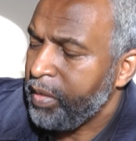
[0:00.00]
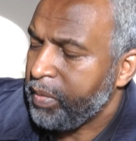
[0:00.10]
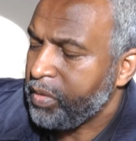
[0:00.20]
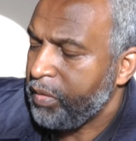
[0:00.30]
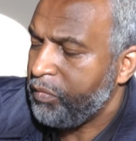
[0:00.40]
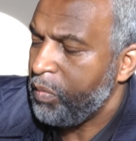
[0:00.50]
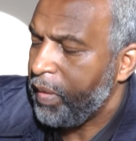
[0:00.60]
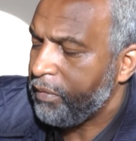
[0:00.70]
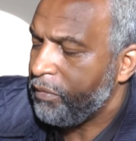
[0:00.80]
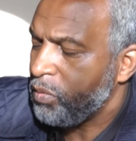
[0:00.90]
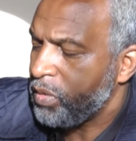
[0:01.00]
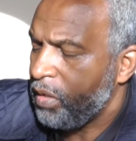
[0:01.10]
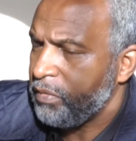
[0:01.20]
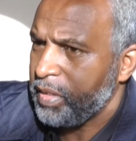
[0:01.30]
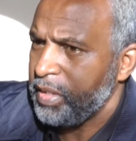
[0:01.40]
Because if Eubank falls
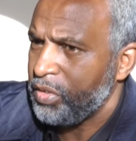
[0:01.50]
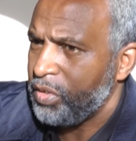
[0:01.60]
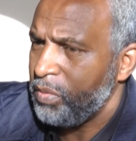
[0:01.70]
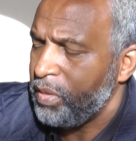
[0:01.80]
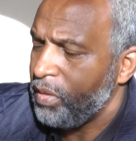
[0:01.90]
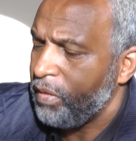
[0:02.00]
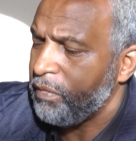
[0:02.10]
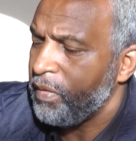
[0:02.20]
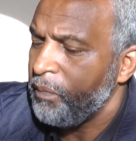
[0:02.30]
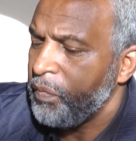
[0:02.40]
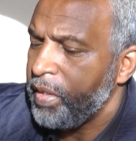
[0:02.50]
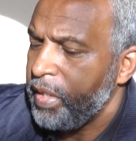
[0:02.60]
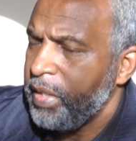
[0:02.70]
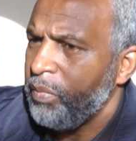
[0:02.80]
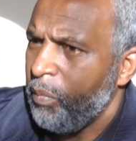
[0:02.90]
over against Chudinov,
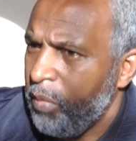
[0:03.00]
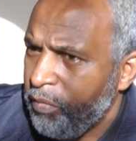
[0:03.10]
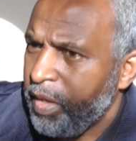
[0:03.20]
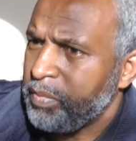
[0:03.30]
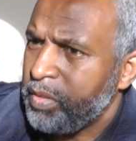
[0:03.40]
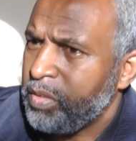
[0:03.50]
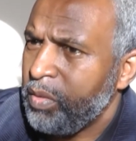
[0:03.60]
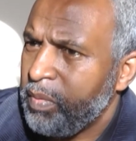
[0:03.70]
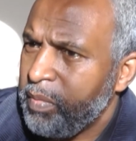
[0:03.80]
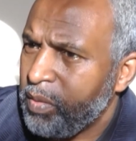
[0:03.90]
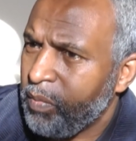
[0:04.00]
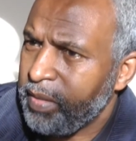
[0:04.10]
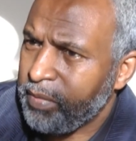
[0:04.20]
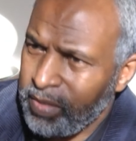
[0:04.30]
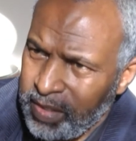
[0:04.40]
he will move up to super
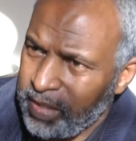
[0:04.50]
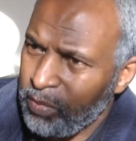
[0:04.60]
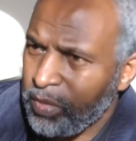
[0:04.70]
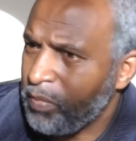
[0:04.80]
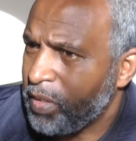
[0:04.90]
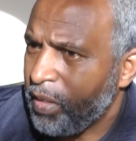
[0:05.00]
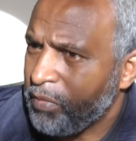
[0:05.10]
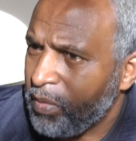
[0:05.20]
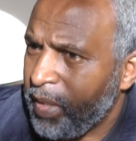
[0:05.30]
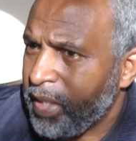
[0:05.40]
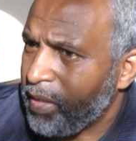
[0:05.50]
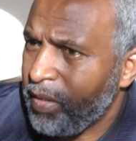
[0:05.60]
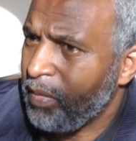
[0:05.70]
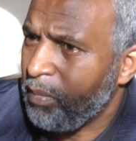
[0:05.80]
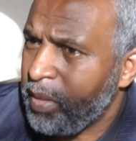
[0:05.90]
middleweight because he kills himself to make
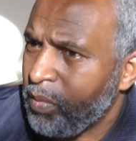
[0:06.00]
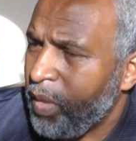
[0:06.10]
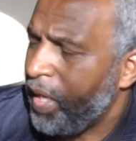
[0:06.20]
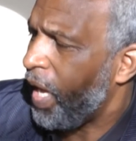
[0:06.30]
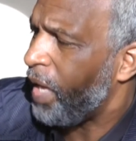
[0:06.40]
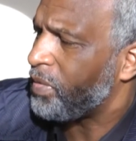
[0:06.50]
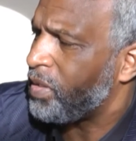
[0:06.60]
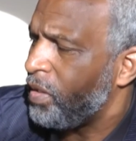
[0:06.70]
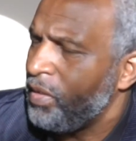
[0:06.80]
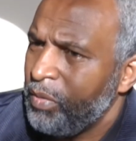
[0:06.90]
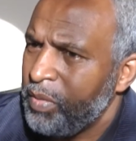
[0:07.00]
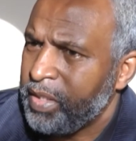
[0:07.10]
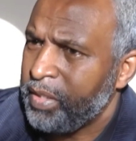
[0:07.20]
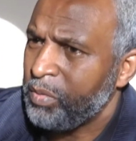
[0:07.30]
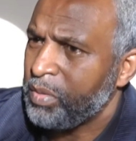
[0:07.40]
middleweight. Absolutely
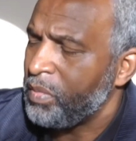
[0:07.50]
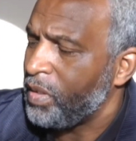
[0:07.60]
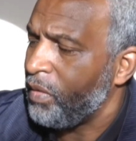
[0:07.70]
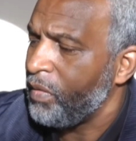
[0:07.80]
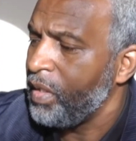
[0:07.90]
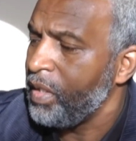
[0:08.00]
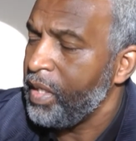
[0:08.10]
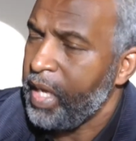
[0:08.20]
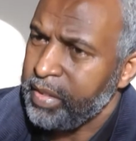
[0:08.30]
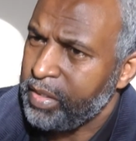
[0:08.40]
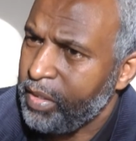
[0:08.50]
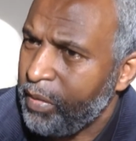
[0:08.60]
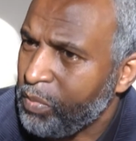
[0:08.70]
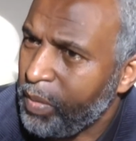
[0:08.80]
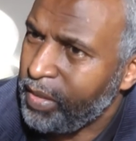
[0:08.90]
kills himself. And so
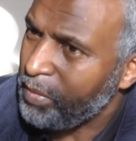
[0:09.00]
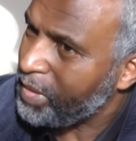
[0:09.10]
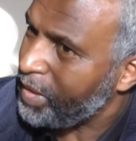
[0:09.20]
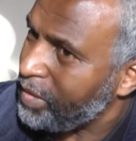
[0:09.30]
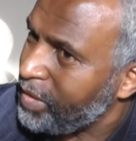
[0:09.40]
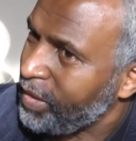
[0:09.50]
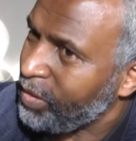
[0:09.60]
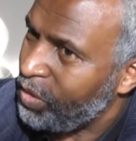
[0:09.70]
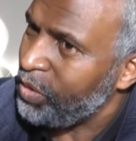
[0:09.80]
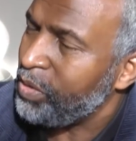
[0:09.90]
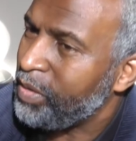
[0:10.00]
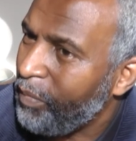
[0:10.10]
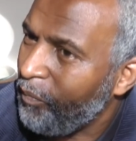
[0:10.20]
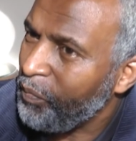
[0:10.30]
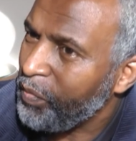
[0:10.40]
it's one of those things that could
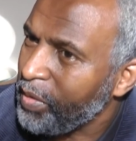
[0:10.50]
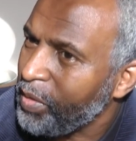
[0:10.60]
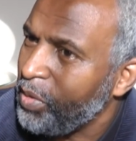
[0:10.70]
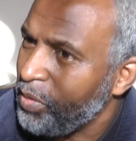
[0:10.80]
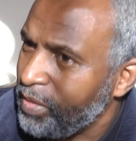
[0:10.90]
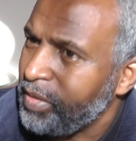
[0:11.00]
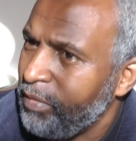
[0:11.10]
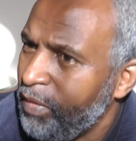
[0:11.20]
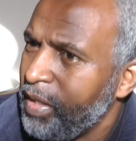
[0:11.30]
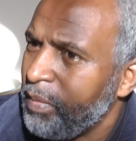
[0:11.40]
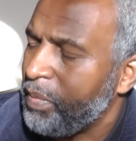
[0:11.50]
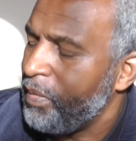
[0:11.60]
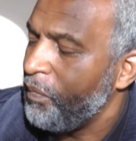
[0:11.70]
develop.